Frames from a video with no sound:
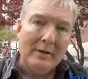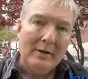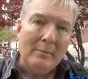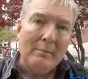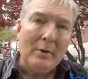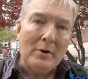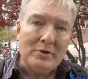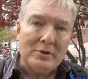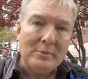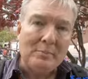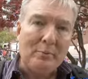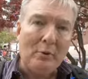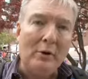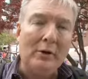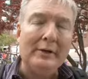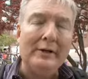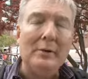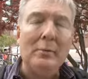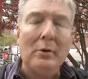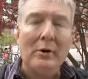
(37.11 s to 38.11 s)
most
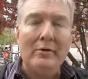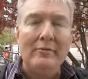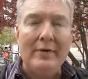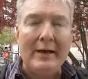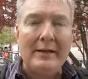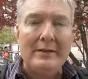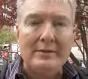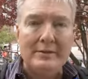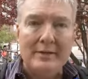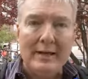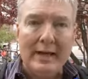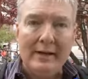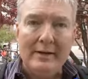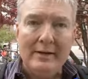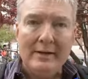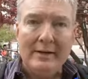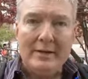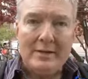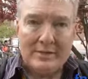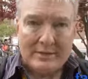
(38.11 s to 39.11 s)
importantly were events that
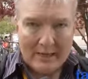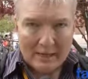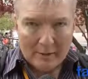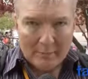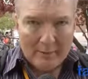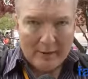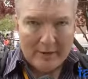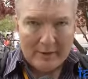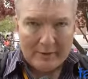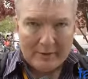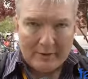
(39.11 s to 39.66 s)
celebrated